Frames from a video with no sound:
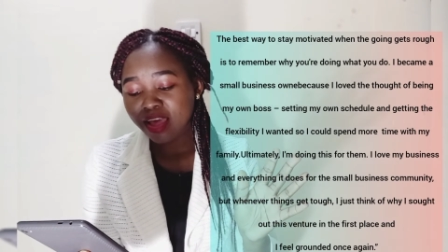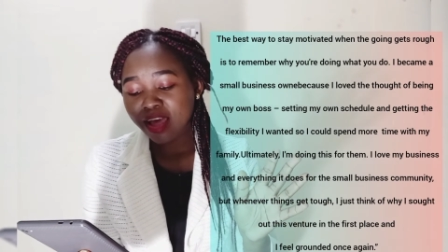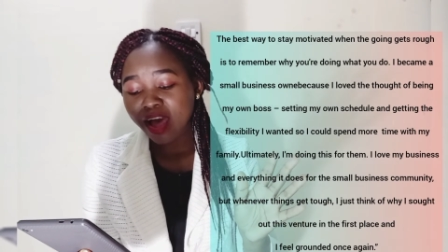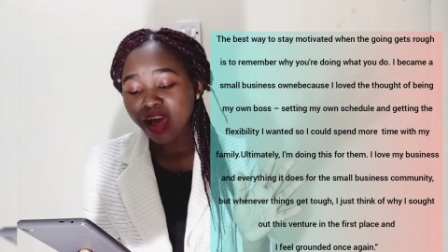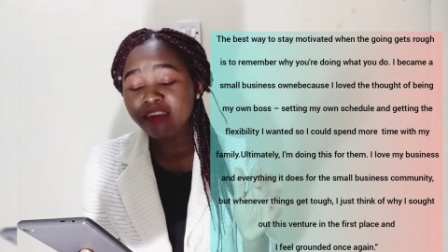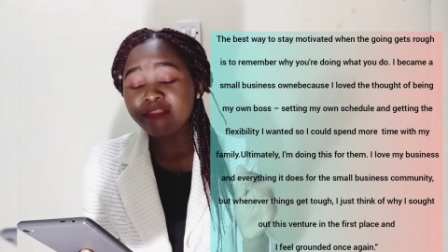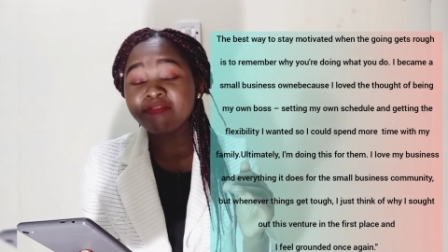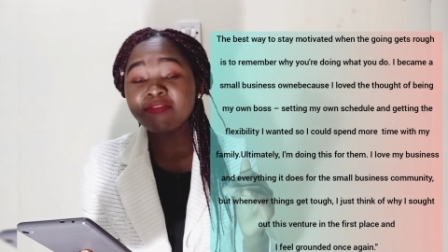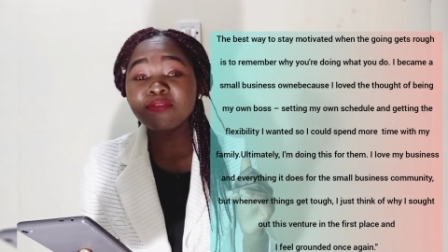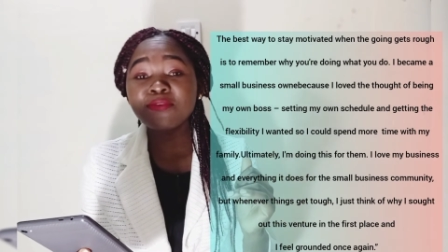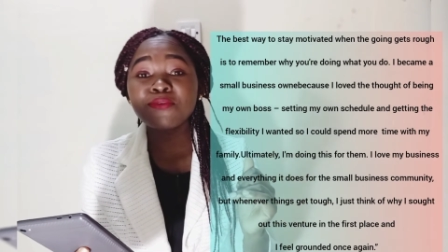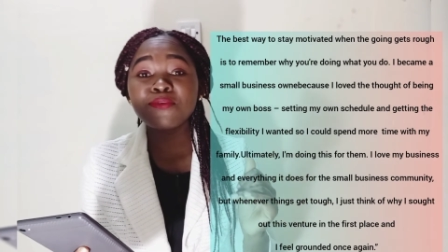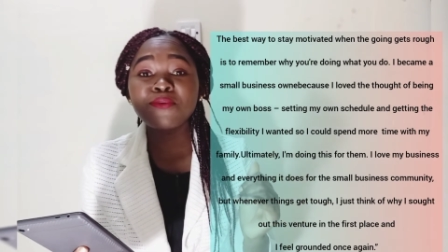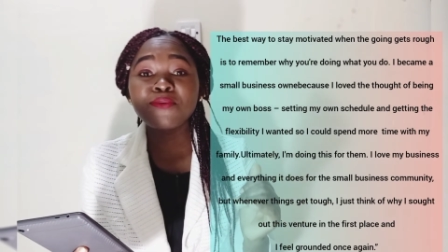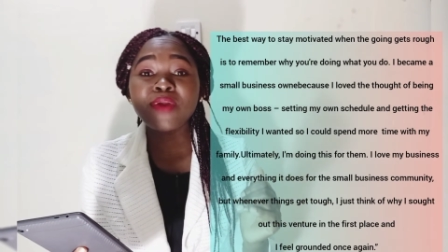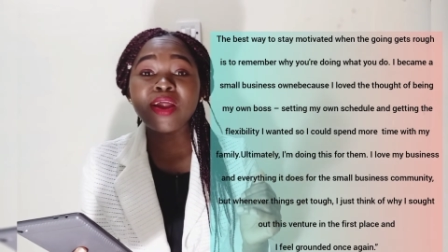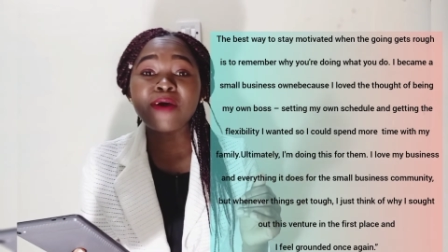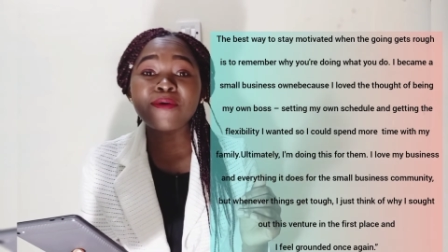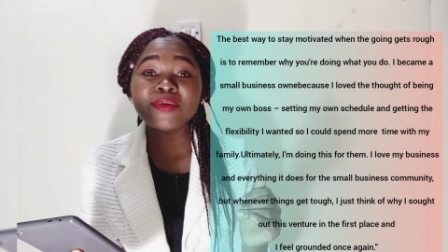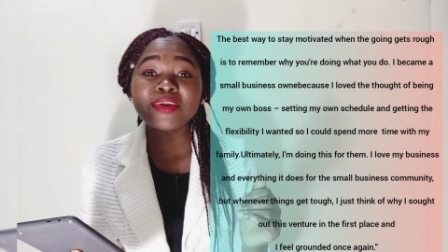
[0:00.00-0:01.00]
I feel
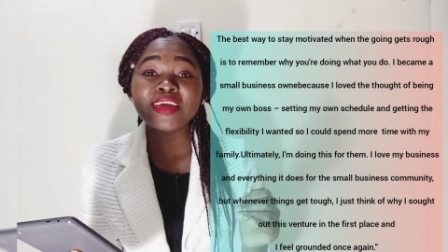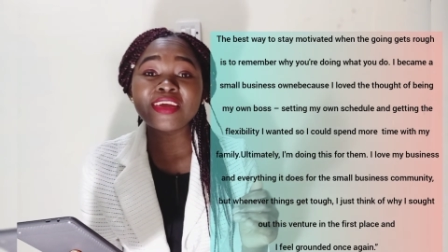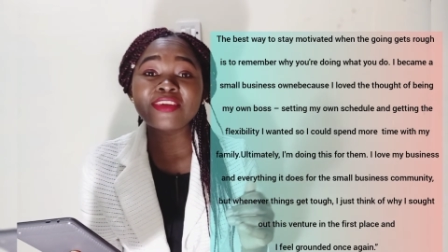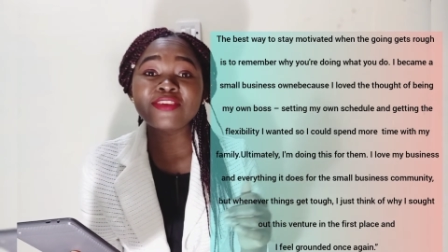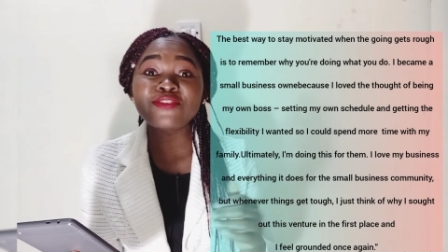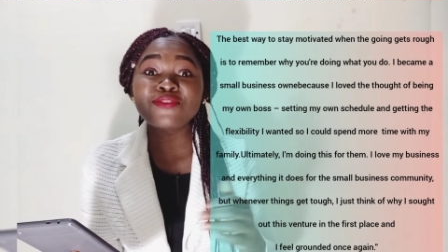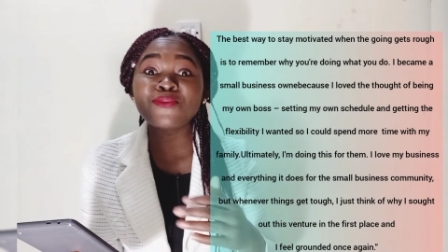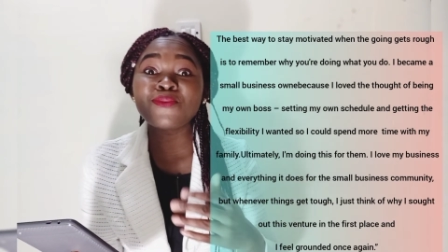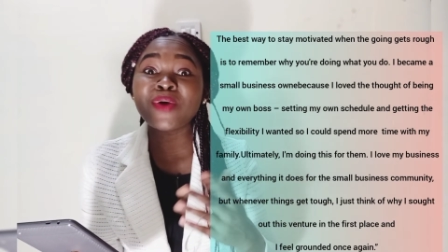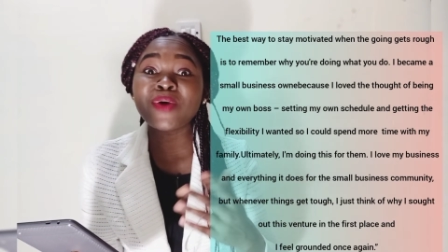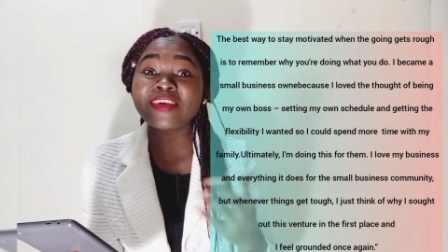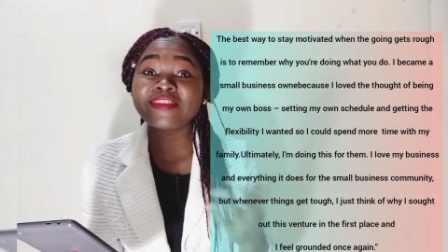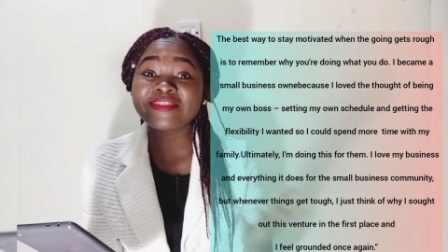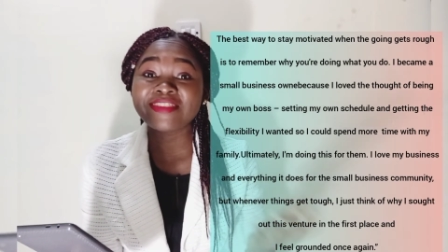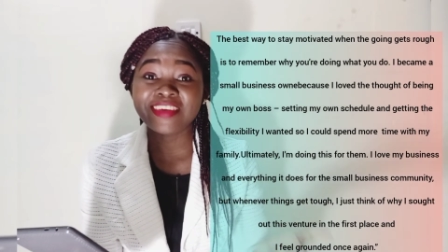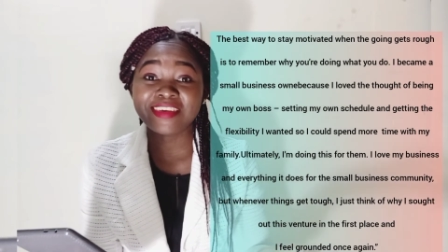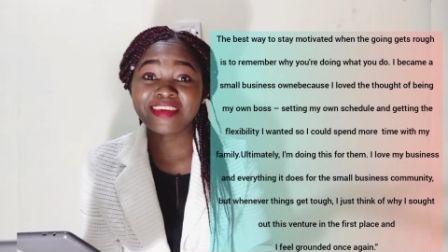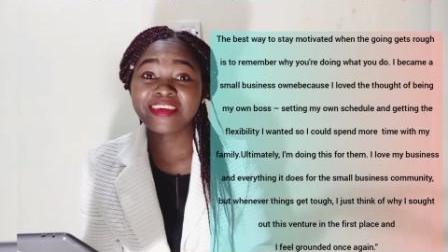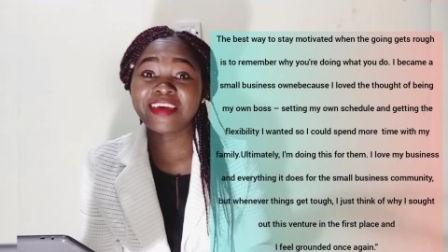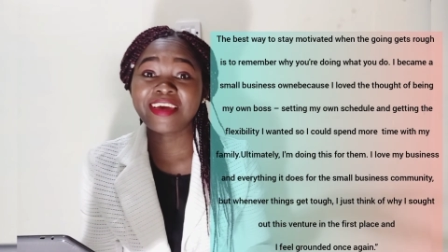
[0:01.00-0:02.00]
grounded once
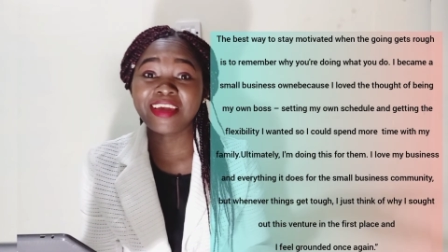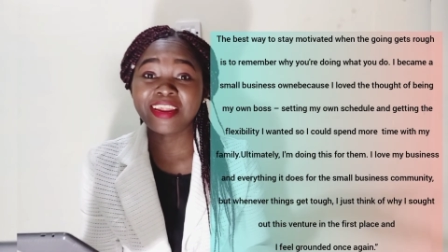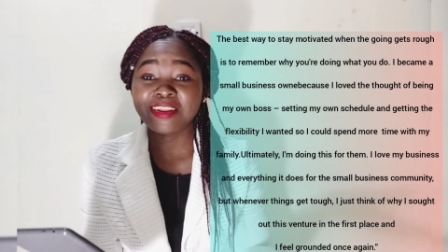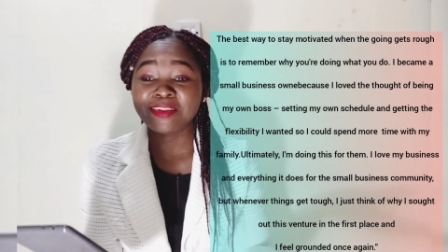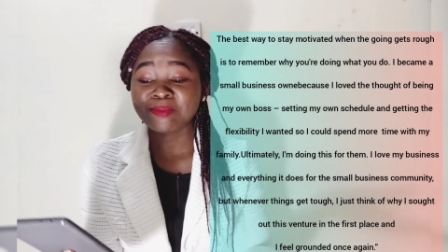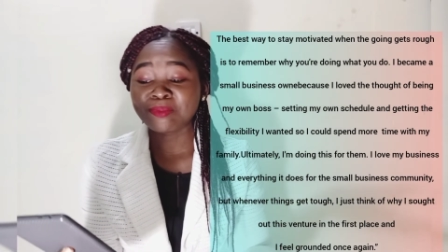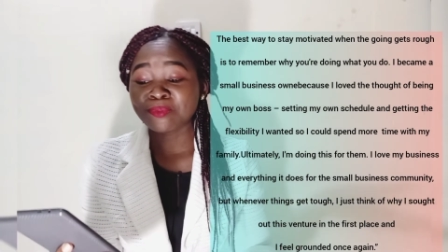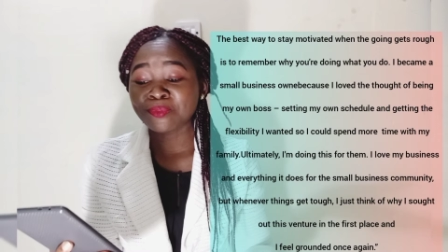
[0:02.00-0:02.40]
again.